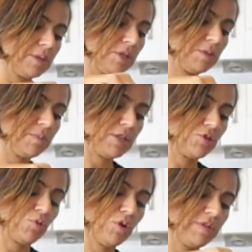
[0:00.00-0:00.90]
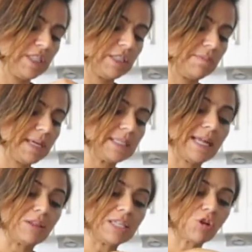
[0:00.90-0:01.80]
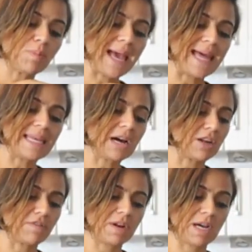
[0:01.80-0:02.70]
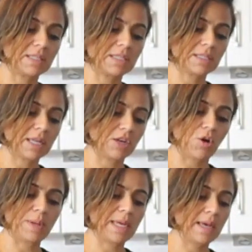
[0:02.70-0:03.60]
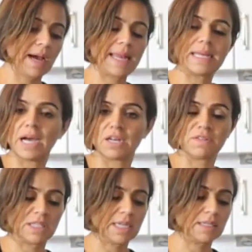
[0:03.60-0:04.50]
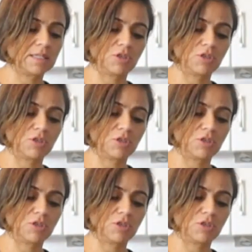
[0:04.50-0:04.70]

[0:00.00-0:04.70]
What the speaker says: just make sure all of this is mixed. Now this could be any kind of nuts can go in here, any kind of seeds.